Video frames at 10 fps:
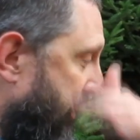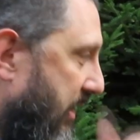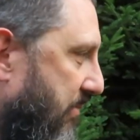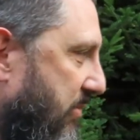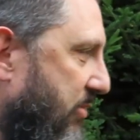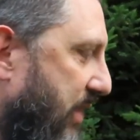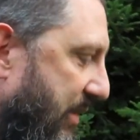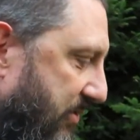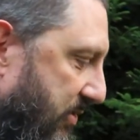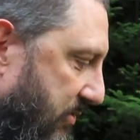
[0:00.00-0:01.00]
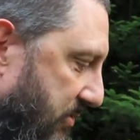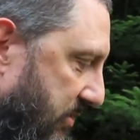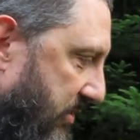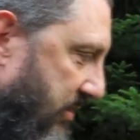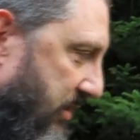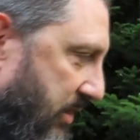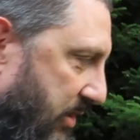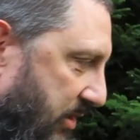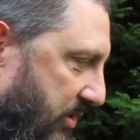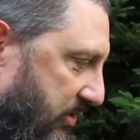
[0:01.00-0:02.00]
Um, you have to
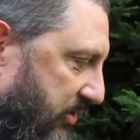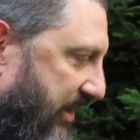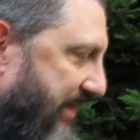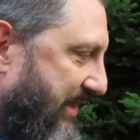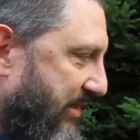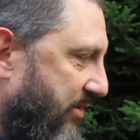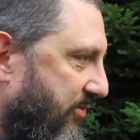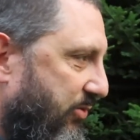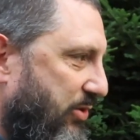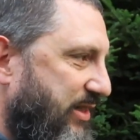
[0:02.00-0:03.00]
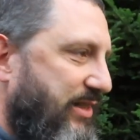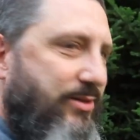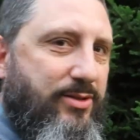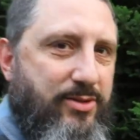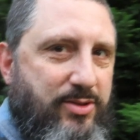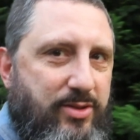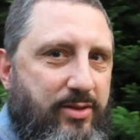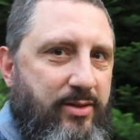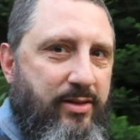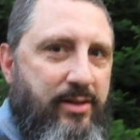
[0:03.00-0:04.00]
study for years
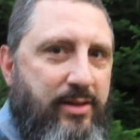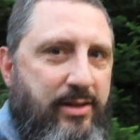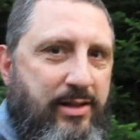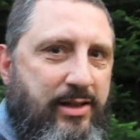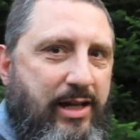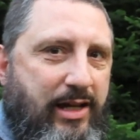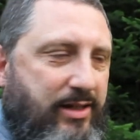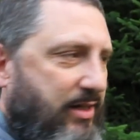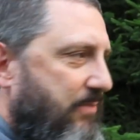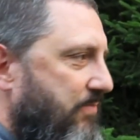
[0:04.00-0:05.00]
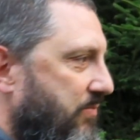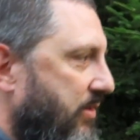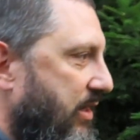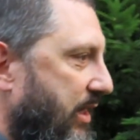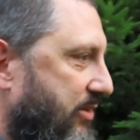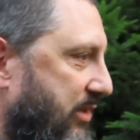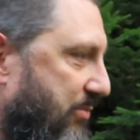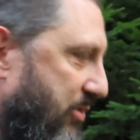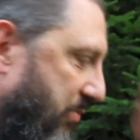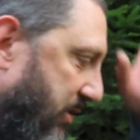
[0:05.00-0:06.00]
and um,
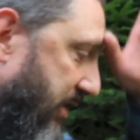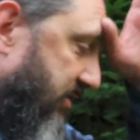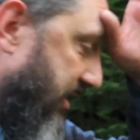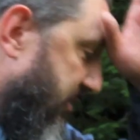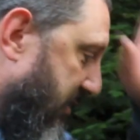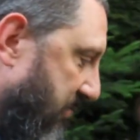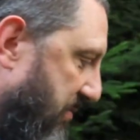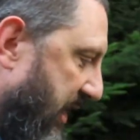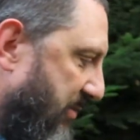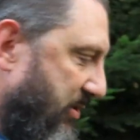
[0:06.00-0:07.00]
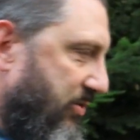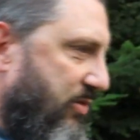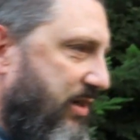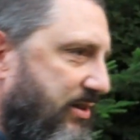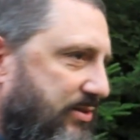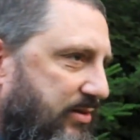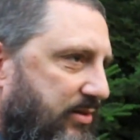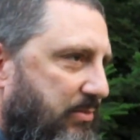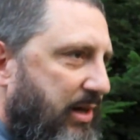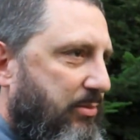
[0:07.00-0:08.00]
accept your place as a babe in Christ,
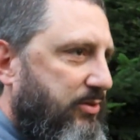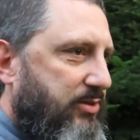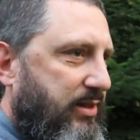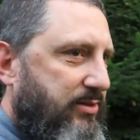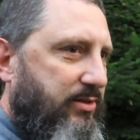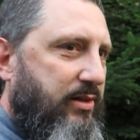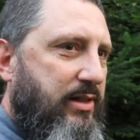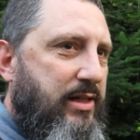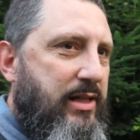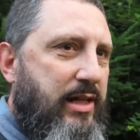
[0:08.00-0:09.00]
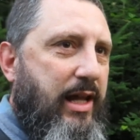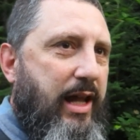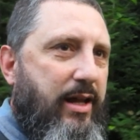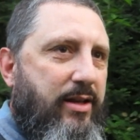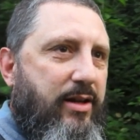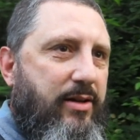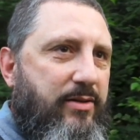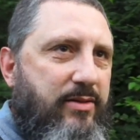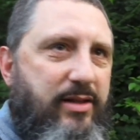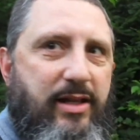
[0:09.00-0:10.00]
the Bible says, and
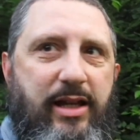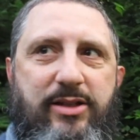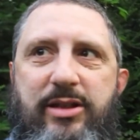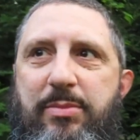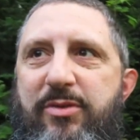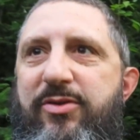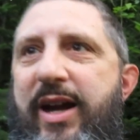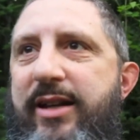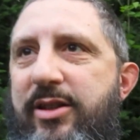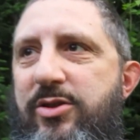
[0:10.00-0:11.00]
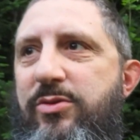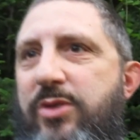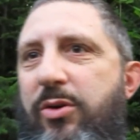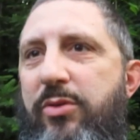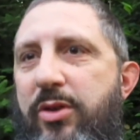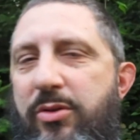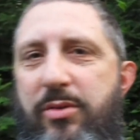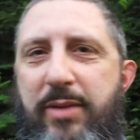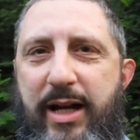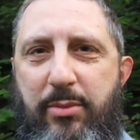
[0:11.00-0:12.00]
uh, accept the fact that you don't know
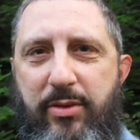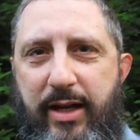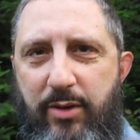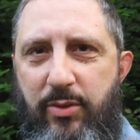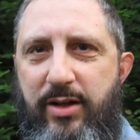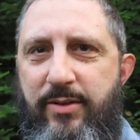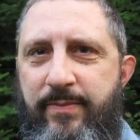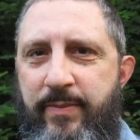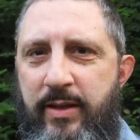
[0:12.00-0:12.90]
the Bible that well